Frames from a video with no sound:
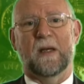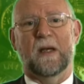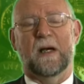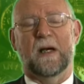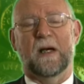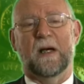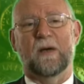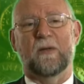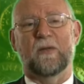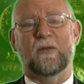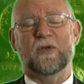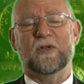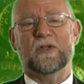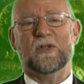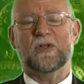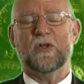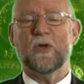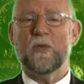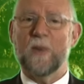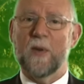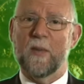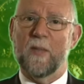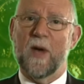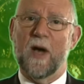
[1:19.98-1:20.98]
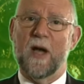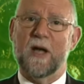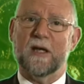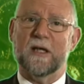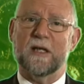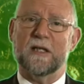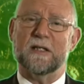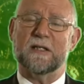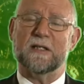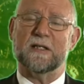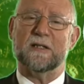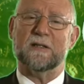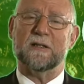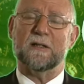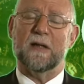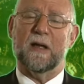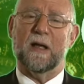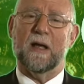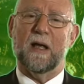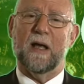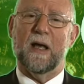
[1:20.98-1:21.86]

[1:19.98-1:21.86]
Supermarkets